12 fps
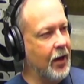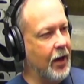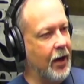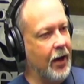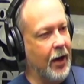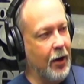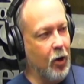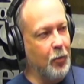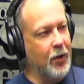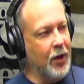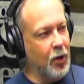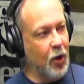I hope
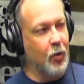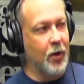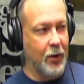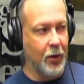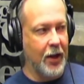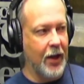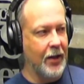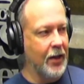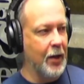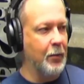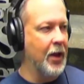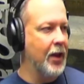they know what they're getting, and
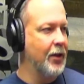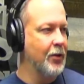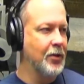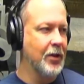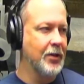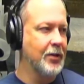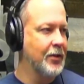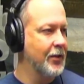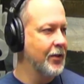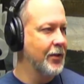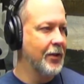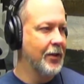I'm not here just
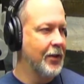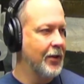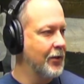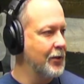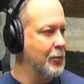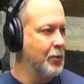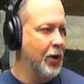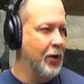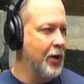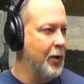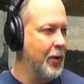to butter you up.